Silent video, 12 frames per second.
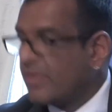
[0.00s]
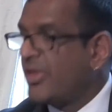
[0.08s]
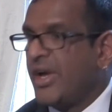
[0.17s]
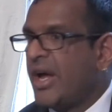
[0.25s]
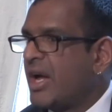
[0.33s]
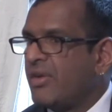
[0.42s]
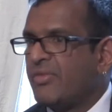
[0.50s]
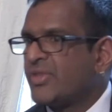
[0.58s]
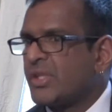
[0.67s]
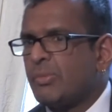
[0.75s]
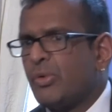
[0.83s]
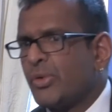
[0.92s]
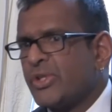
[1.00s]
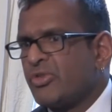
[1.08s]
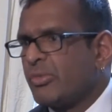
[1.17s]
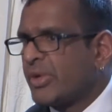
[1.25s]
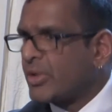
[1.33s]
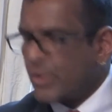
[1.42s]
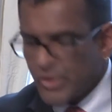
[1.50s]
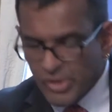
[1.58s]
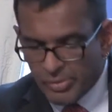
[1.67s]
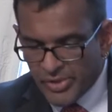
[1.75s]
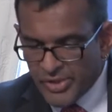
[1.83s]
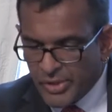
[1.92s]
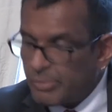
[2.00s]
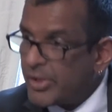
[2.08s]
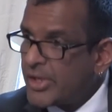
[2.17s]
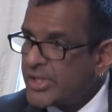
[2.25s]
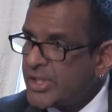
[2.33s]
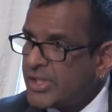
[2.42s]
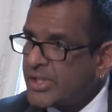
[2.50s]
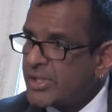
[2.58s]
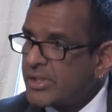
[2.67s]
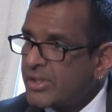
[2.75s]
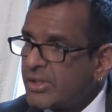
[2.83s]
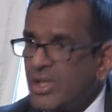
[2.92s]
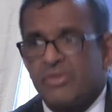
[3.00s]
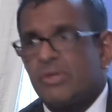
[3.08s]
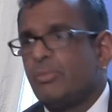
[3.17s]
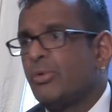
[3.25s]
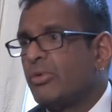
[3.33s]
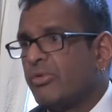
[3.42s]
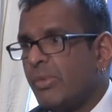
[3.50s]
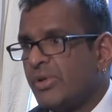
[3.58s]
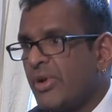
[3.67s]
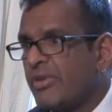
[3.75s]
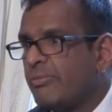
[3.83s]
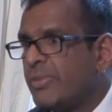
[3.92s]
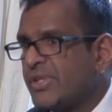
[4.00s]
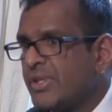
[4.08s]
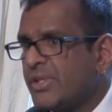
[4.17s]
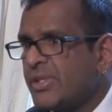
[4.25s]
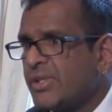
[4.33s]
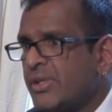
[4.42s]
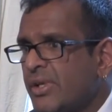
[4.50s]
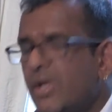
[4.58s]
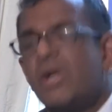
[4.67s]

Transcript: They have supporters from across the political parties. They have support from a lot of business.